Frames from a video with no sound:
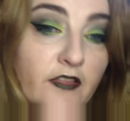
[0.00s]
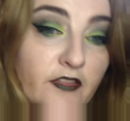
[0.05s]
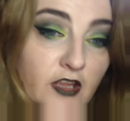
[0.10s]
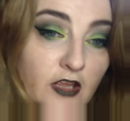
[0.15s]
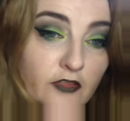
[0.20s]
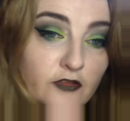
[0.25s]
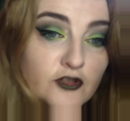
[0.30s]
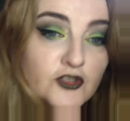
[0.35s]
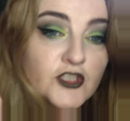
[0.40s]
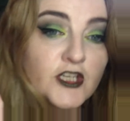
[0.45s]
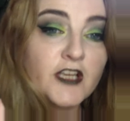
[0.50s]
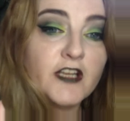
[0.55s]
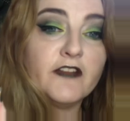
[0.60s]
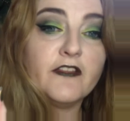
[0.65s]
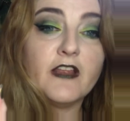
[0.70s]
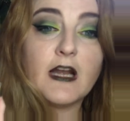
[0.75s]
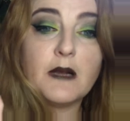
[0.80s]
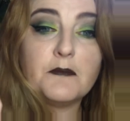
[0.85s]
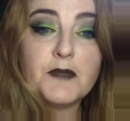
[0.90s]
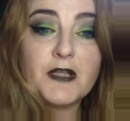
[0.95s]
and the other
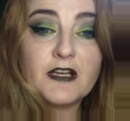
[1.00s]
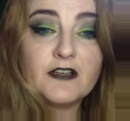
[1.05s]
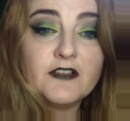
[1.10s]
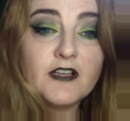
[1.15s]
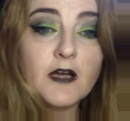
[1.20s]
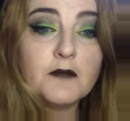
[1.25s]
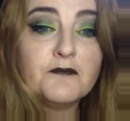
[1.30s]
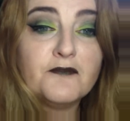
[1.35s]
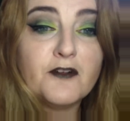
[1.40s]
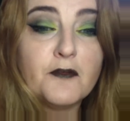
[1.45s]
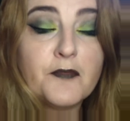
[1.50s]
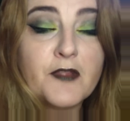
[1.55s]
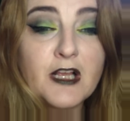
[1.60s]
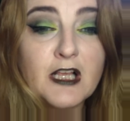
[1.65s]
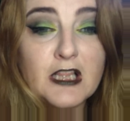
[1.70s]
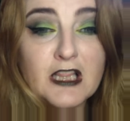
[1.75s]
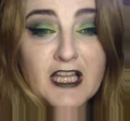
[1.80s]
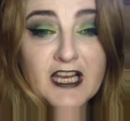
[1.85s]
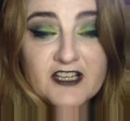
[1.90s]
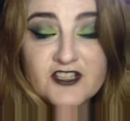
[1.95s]
shade that I picked up from
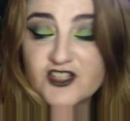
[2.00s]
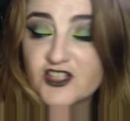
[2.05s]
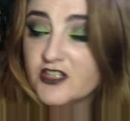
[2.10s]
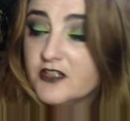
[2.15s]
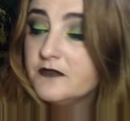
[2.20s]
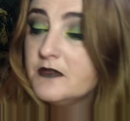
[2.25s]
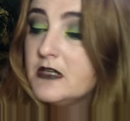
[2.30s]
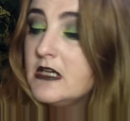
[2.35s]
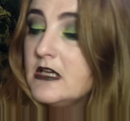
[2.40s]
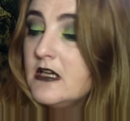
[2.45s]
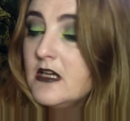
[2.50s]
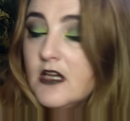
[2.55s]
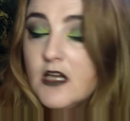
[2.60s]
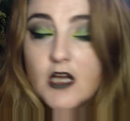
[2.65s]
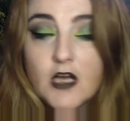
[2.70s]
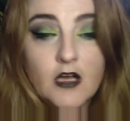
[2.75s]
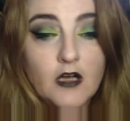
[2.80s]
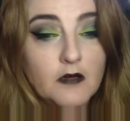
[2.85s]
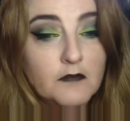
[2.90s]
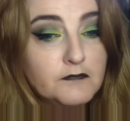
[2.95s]
the collection.
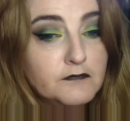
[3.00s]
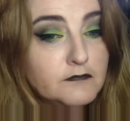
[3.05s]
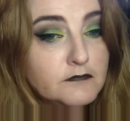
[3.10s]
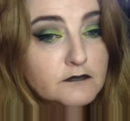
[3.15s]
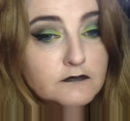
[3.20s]
Uh,